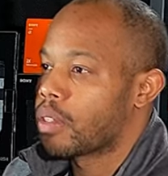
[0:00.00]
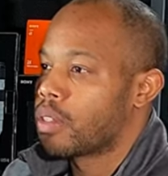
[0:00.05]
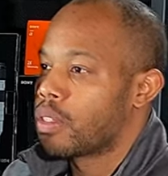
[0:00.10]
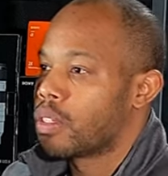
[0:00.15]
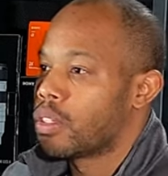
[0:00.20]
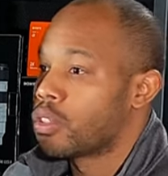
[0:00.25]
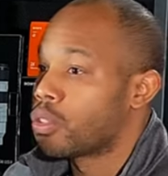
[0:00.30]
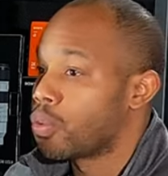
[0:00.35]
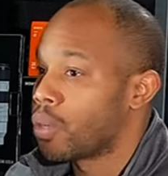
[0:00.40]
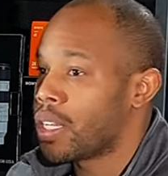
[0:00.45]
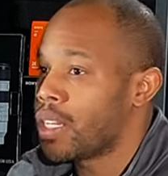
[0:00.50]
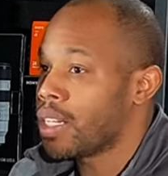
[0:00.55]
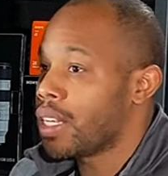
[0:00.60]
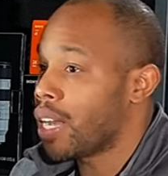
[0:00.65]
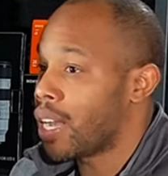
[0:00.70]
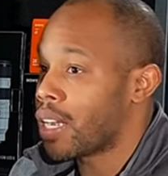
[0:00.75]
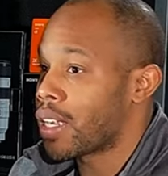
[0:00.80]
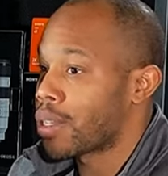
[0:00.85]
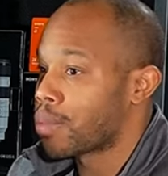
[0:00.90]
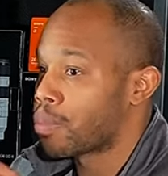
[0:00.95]
So
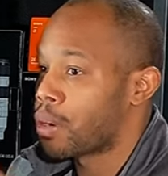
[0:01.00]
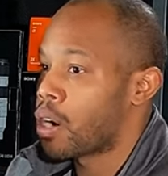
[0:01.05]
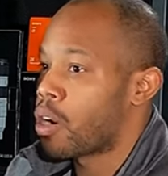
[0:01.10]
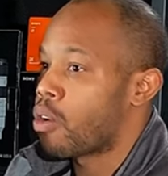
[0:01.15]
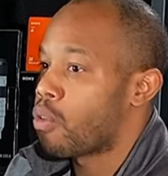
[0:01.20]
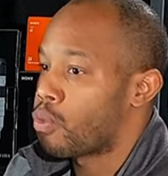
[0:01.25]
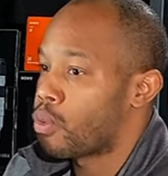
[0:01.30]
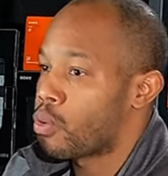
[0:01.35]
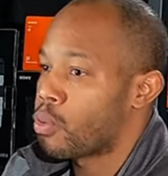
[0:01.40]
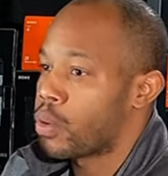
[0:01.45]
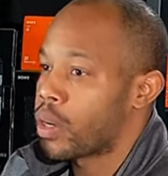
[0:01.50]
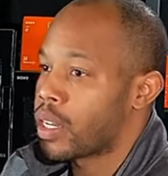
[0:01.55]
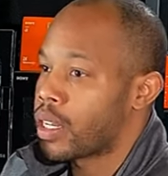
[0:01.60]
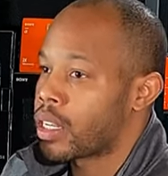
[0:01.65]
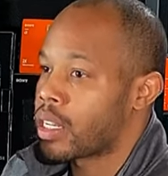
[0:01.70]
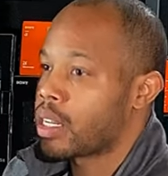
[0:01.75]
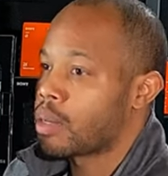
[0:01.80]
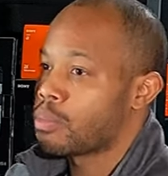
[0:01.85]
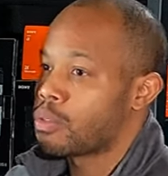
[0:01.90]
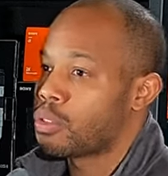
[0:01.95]
NDI is powerful when it
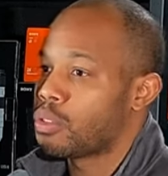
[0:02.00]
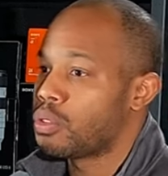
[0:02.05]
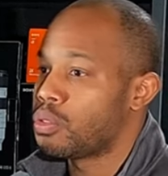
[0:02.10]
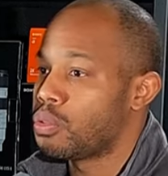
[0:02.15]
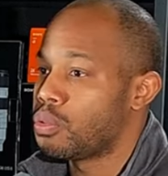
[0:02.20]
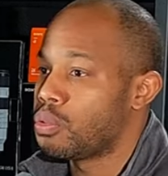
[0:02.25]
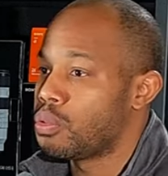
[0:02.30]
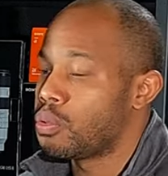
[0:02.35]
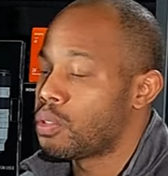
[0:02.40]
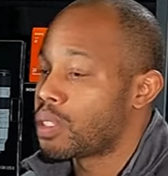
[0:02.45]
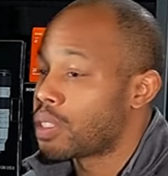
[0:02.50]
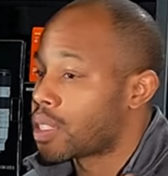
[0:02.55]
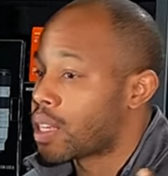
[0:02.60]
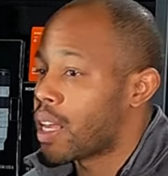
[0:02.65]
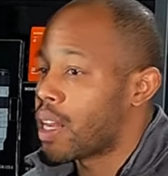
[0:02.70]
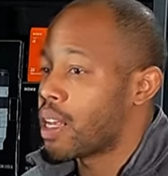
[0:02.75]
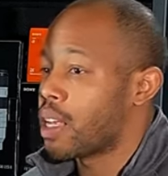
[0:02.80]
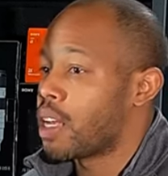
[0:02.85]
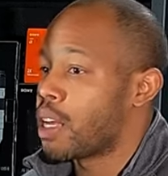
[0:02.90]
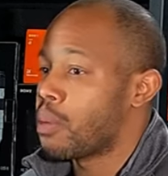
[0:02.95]
comes to
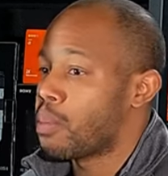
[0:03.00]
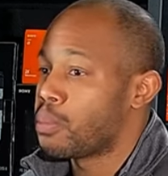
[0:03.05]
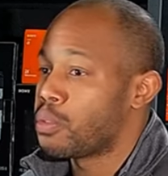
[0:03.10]
setting up